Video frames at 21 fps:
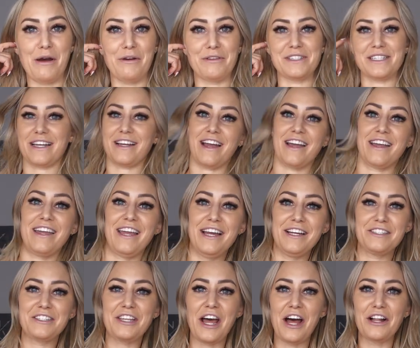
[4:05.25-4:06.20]
I was like, I
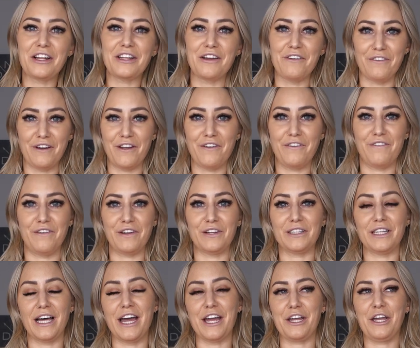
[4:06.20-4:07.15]
can't tell if I
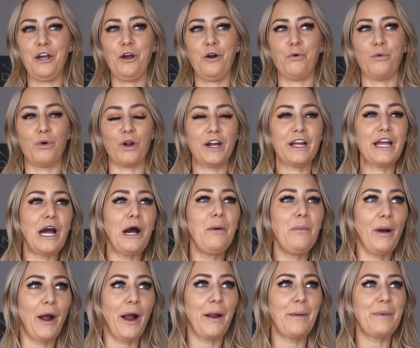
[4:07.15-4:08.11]
feel like
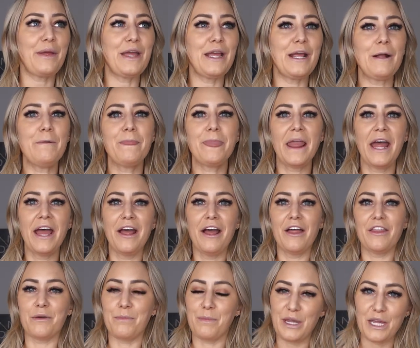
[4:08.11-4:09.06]
workout Barbie,
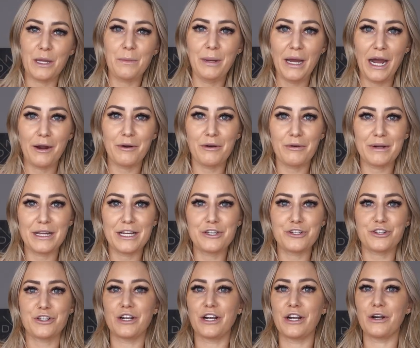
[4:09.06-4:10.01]
the pink Power
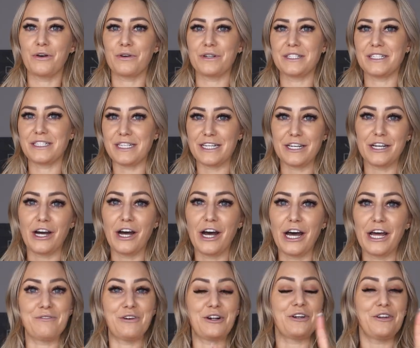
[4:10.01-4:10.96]
Ranger, or
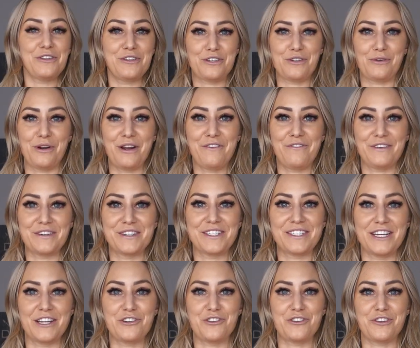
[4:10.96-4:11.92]
Xenon, girl of the 21st
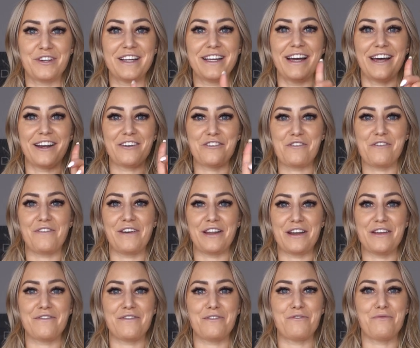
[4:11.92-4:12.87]
century. I don't know if
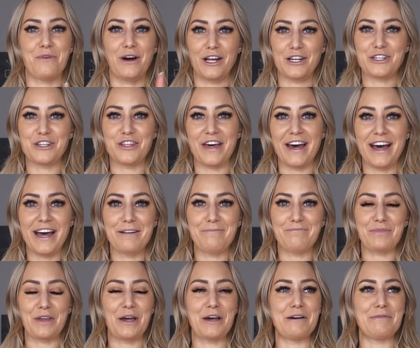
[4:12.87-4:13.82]
any of you watched
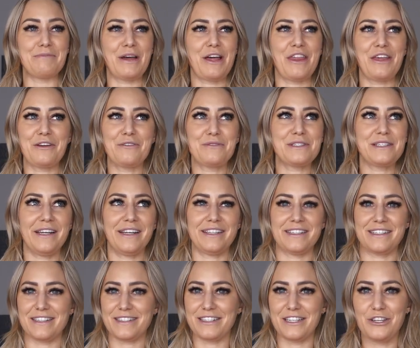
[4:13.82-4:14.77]
that. I think it was like
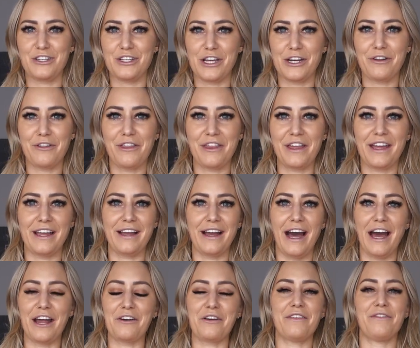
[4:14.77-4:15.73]
a Disney Channel thing.
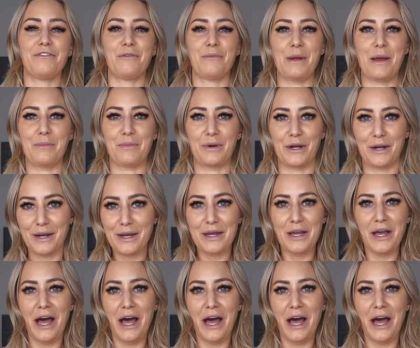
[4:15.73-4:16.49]
I don't even remember.